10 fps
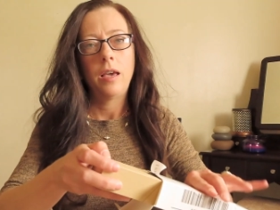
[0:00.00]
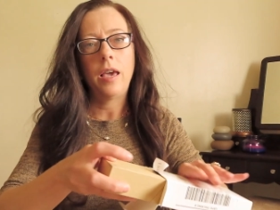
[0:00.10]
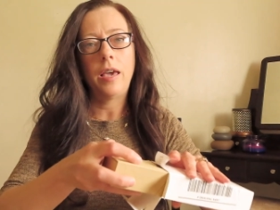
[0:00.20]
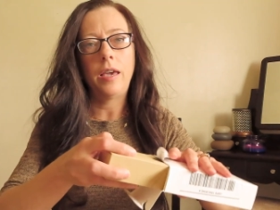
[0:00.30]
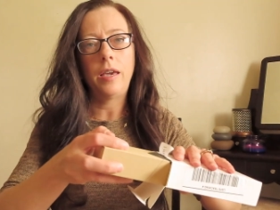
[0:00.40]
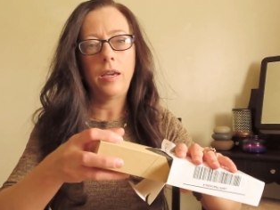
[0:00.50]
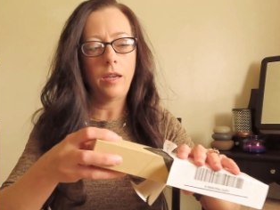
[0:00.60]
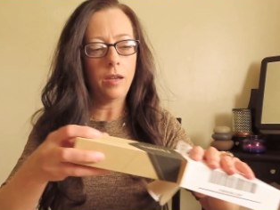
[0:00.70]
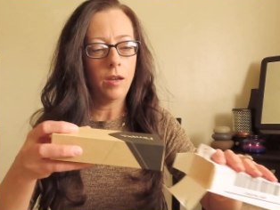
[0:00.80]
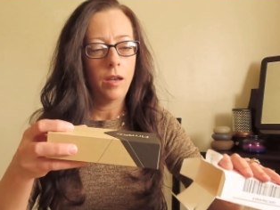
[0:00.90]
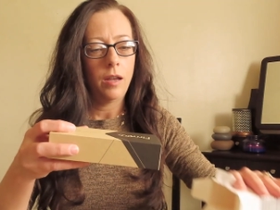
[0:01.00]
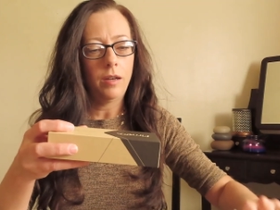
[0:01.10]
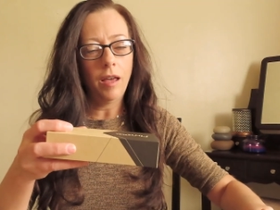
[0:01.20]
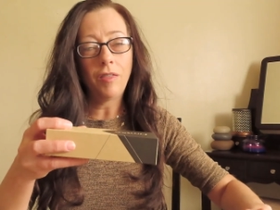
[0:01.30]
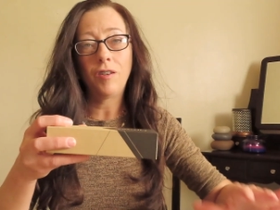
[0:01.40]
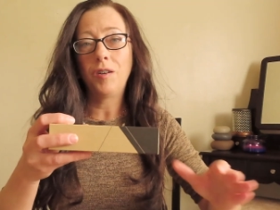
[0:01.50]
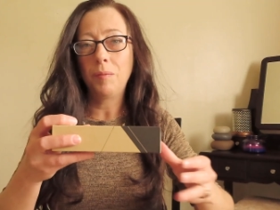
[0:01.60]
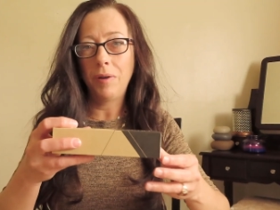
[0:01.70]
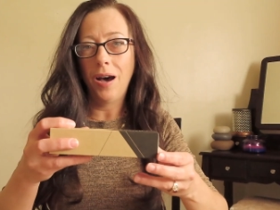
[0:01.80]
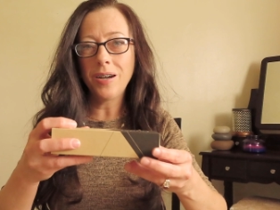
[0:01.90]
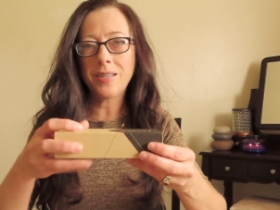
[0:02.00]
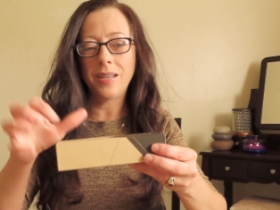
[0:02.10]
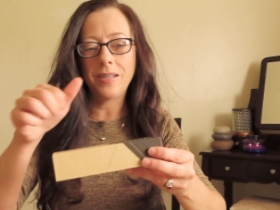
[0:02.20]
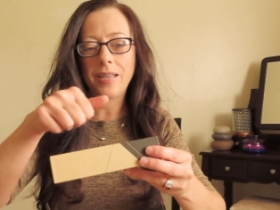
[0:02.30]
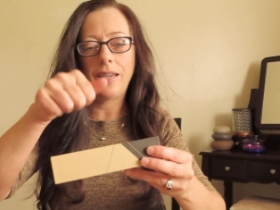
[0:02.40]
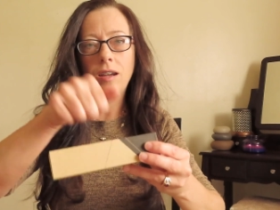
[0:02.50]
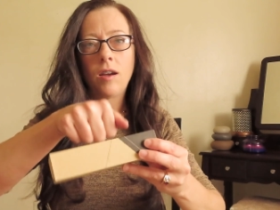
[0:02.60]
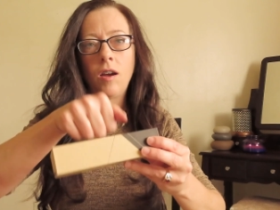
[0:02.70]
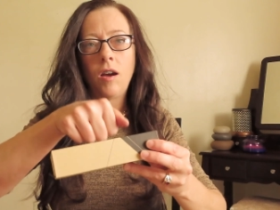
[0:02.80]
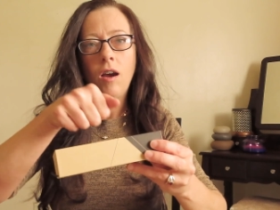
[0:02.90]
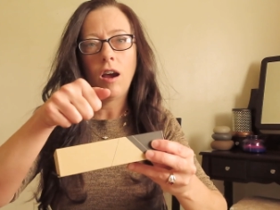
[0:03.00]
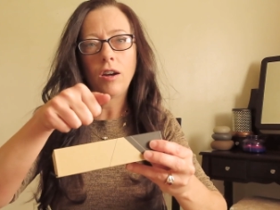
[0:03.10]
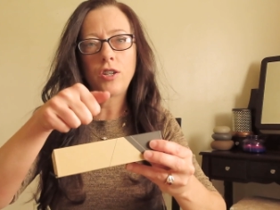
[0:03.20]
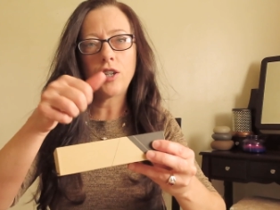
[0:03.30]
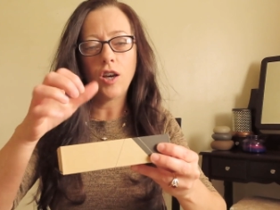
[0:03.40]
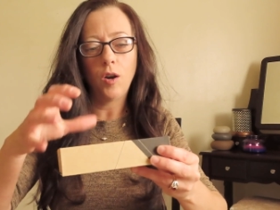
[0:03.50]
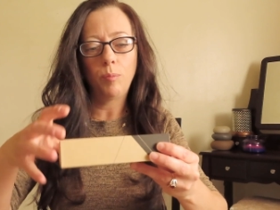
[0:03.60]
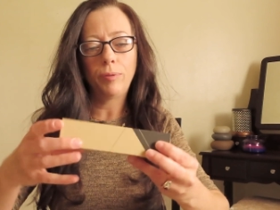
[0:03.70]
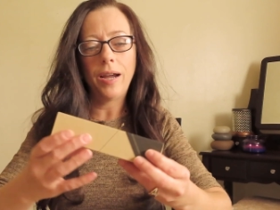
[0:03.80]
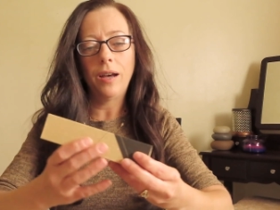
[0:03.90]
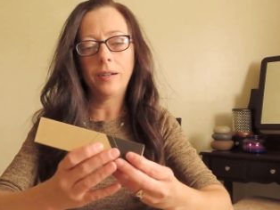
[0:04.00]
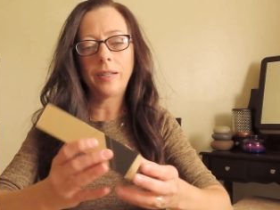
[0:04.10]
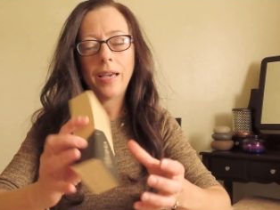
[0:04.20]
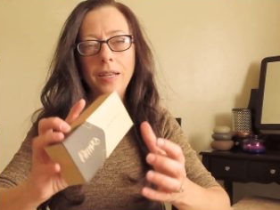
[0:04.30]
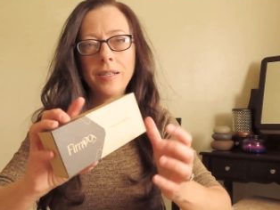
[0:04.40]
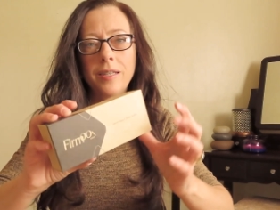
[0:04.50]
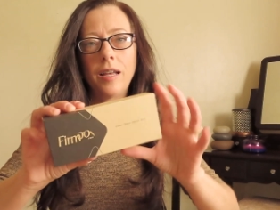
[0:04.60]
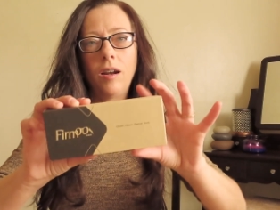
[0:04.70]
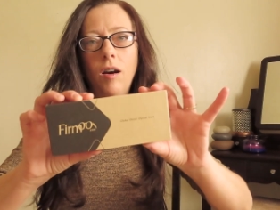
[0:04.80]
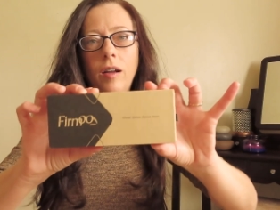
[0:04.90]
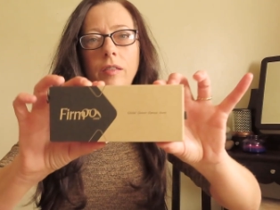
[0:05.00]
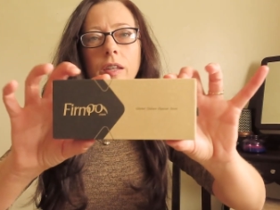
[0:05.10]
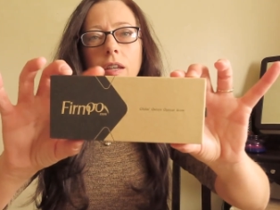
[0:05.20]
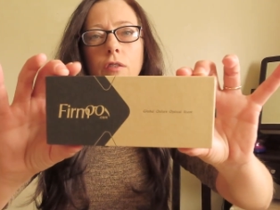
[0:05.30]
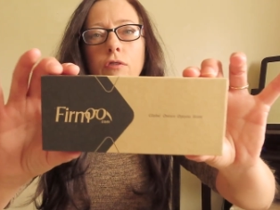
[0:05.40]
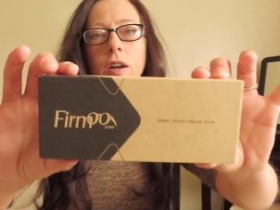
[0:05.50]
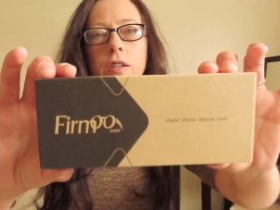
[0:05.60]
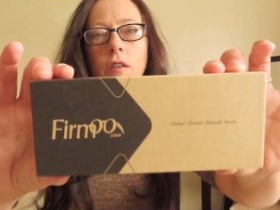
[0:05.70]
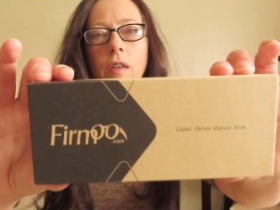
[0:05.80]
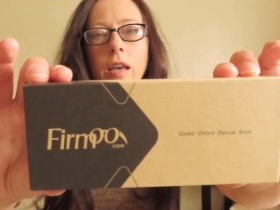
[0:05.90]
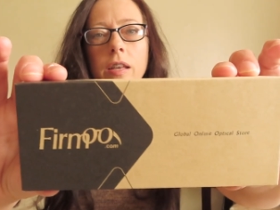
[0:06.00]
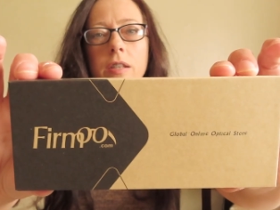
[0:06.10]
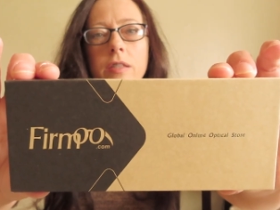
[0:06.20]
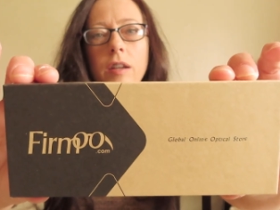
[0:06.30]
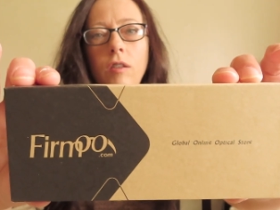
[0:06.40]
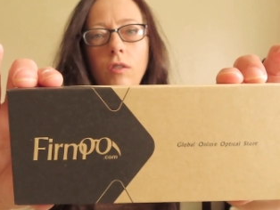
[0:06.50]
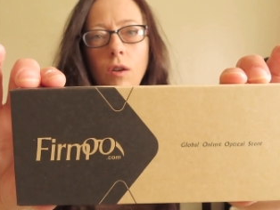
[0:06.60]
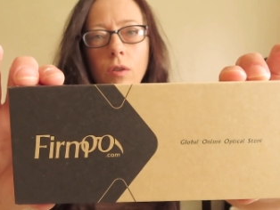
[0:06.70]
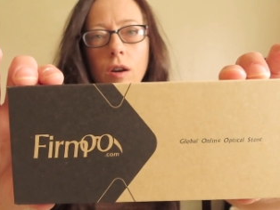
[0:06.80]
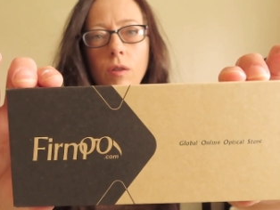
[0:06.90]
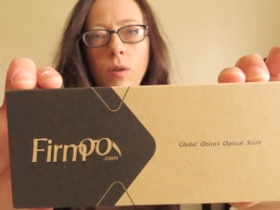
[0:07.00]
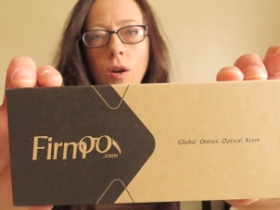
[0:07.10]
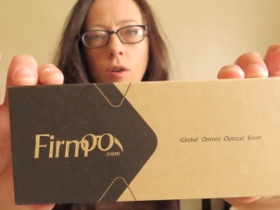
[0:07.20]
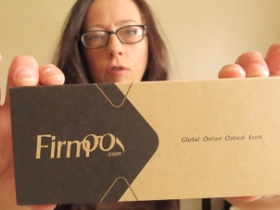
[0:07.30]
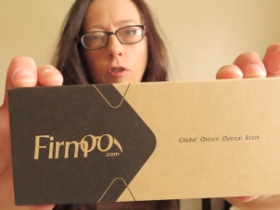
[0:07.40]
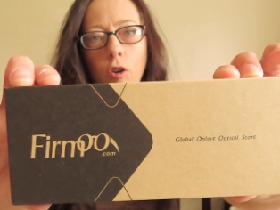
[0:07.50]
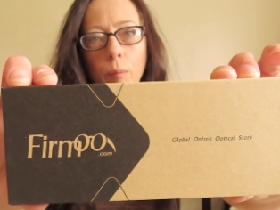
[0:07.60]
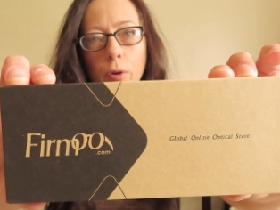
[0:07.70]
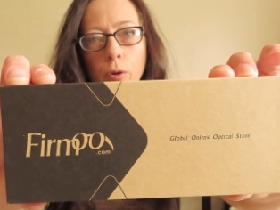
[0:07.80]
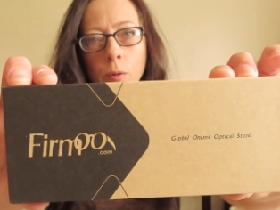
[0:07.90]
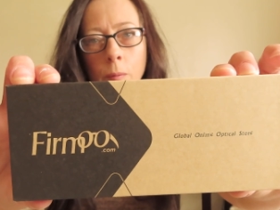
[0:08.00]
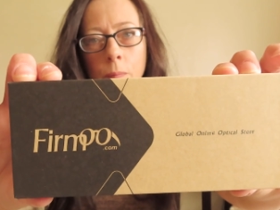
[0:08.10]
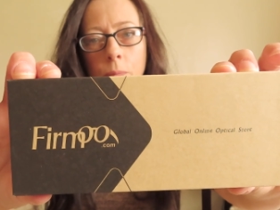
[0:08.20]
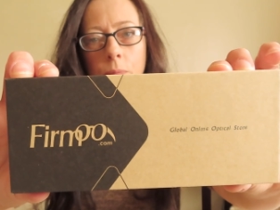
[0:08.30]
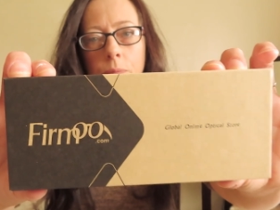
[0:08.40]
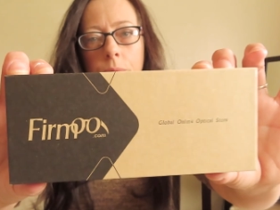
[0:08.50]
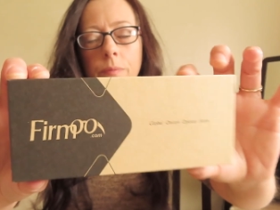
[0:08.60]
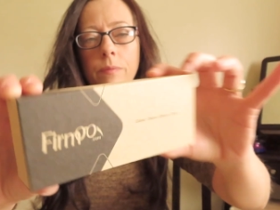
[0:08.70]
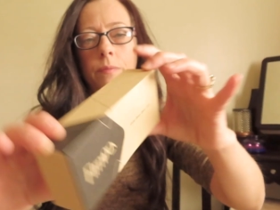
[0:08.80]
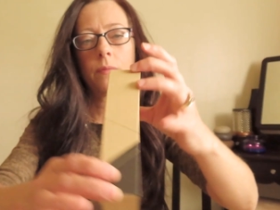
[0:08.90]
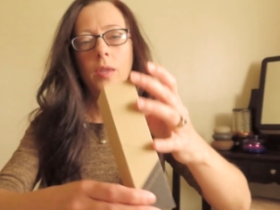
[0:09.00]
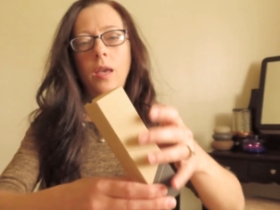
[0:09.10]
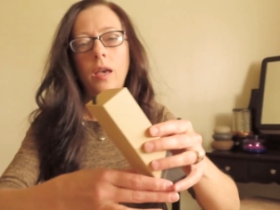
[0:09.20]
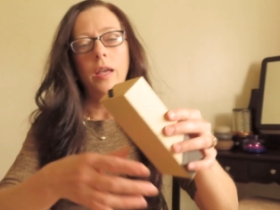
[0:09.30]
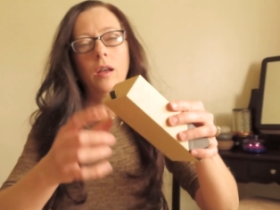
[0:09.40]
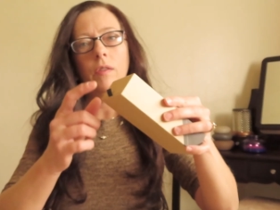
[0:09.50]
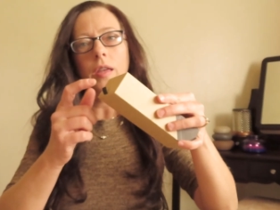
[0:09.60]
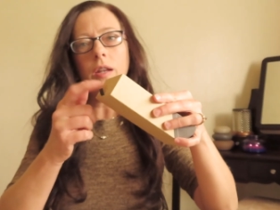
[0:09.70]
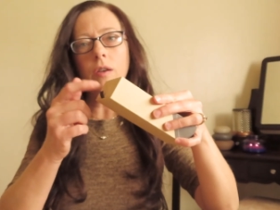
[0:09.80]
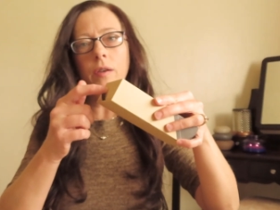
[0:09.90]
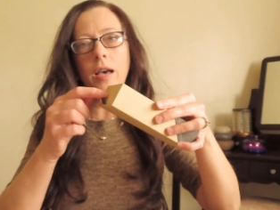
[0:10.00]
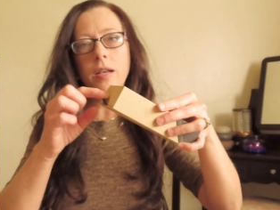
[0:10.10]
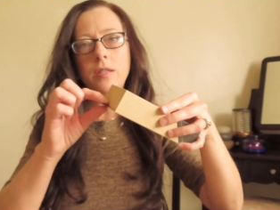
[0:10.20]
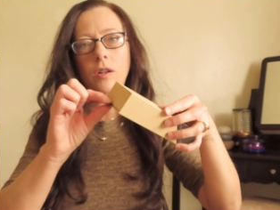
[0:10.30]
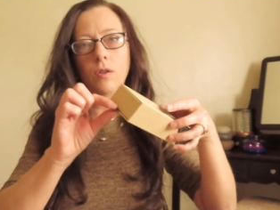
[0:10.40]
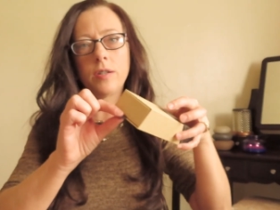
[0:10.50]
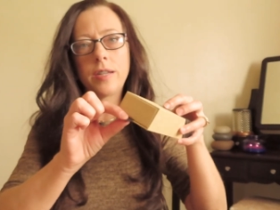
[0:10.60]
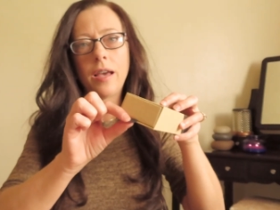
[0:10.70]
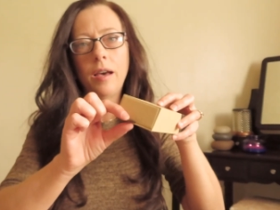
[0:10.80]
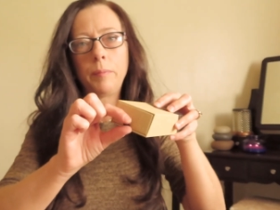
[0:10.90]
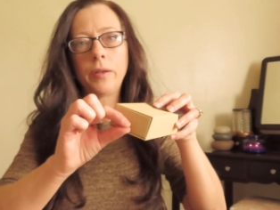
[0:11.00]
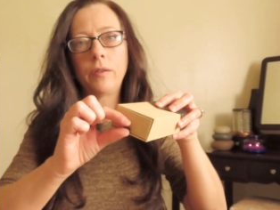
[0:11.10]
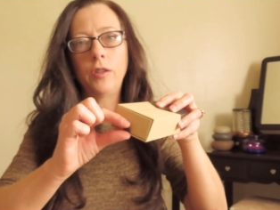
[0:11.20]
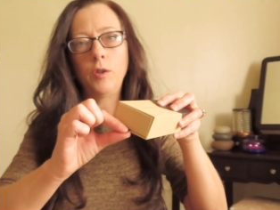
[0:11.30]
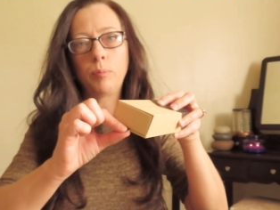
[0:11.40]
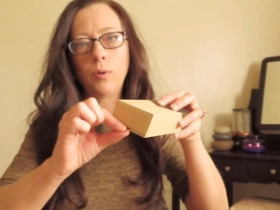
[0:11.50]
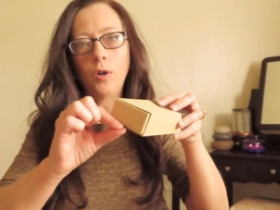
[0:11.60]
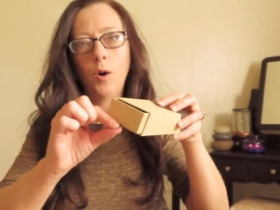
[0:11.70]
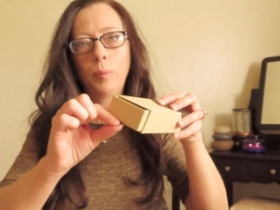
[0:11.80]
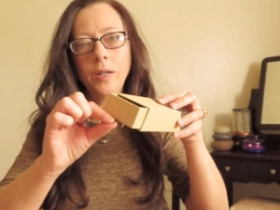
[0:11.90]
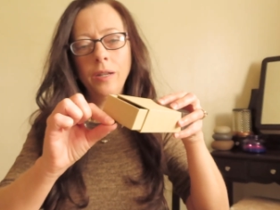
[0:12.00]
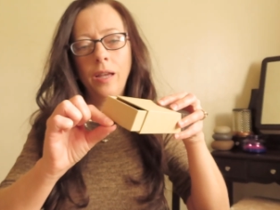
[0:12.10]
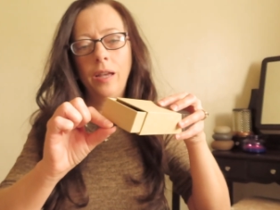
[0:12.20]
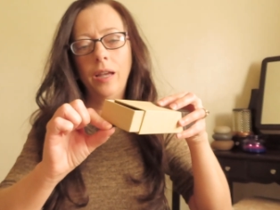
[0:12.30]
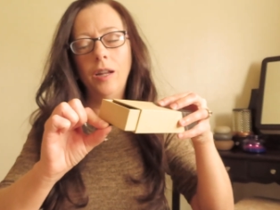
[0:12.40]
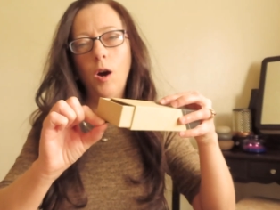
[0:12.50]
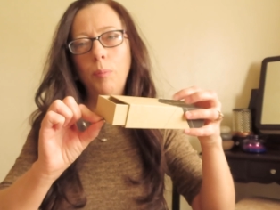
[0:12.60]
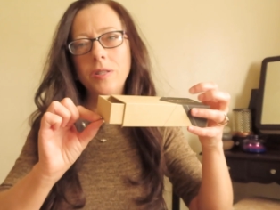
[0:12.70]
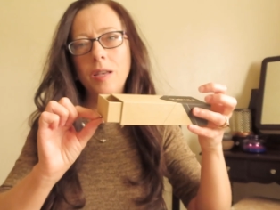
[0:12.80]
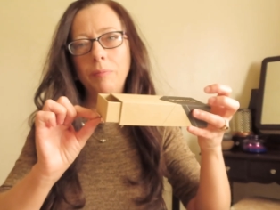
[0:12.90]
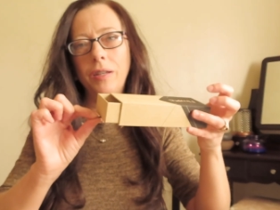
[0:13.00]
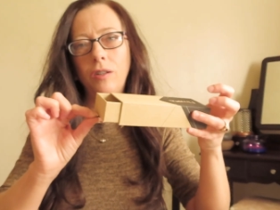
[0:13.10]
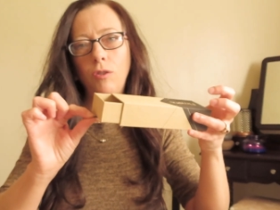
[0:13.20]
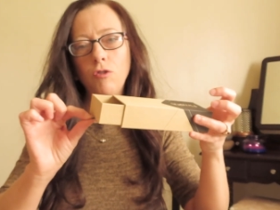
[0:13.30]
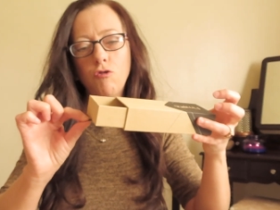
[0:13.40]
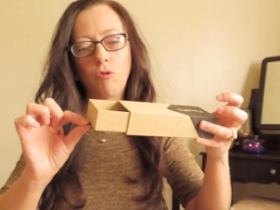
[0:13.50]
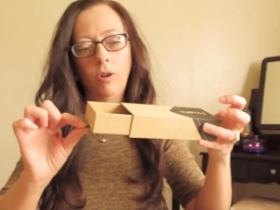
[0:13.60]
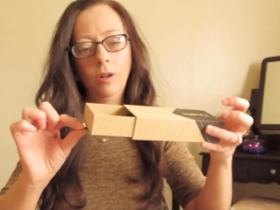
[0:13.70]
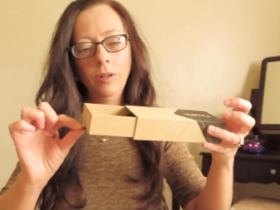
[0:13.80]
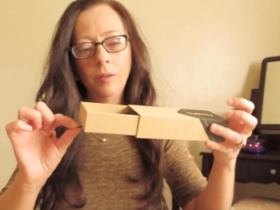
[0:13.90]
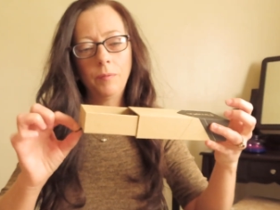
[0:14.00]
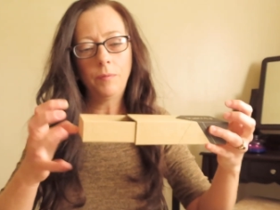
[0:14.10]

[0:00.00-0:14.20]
another box that is a hard shell brown case, and on the front of that is their logo, Firmoo. And on the end of it has a little tab here that you pull open, and it opens up like a little drawer.